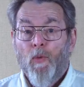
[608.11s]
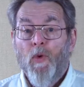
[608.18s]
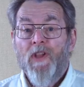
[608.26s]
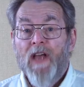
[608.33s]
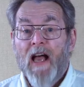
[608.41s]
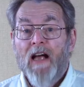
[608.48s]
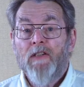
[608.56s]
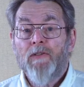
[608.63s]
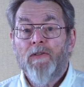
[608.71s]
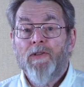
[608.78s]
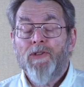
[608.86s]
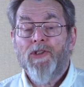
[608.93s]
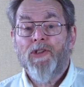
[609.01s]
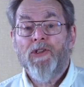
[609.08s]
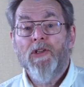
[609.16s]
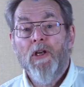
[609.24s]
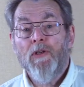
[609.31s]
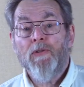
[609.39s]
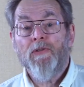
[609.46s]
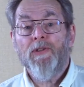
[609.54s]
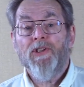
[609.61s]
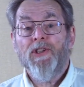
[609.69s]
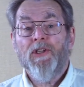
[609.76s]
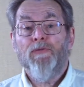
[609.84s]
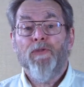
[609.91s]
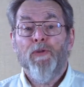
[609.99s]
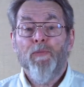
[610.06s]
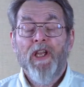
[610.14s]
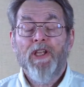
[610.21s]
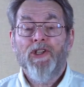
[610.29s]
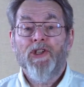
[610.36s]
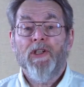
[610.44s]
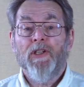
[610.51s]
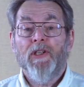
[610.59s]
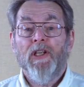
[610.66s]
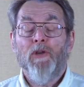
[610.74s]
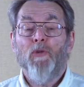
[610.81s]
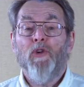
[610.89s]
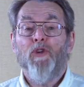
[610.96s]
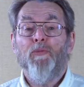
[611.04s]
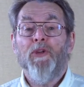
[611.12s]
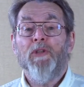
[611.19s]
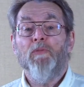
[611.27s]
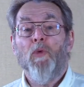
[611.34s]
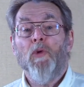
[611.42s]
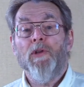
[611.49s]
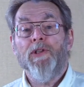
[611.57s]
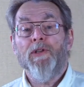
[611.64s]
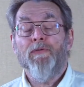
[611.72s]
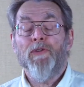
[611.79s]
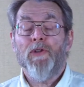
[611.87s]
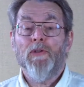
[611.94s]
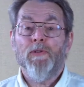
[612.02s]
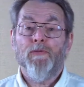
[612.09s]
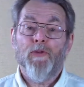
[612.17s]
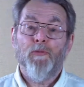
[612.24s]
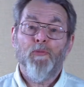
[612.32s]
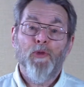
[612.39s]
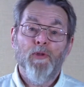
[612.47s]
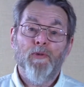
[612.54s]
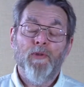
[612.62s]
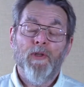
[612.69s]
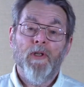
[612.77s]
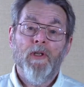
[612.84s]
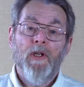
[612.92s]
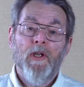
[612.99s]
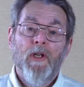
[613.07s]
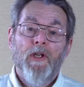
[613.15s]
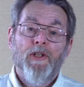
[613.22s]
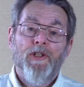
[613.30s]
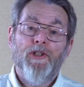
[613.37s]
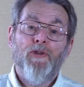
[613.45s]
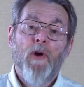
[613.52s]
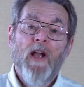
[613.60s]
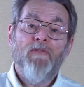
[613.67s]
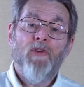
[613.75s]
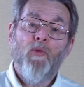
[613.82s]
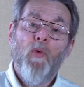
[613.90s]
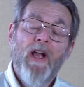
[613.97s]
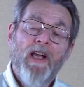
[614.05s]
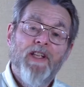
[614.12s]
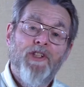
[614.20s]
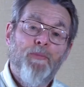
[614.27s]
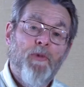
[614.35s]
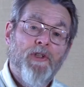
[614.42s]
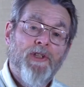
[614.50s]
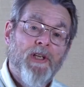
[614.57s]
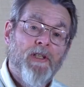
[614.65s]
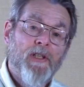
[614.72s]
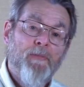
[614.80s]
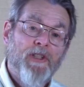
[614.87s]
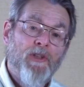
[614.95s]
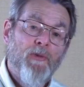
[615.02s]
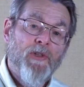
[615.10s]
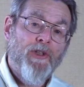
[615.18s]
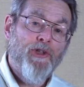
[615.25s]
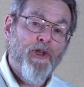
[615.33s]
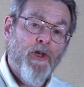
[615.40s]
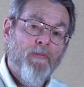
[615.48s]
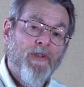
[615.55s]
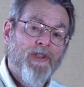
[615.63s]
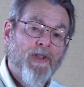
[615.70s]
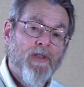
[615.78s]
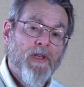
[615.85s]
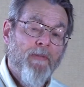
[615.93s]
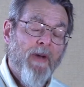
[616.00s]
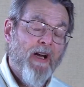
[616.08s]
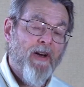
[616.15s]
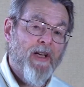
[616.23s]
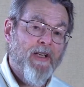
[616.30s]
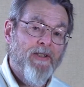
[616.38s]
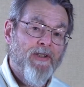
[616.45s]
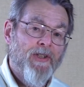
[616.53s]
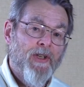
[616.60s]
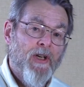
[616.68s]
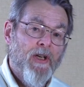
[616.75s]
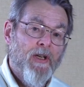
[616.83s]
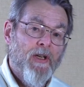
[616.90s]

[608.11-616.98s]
Without Snowden's information, it would have been more difficult for Putin to drive a wedge, particularly between the Germans and the Americans,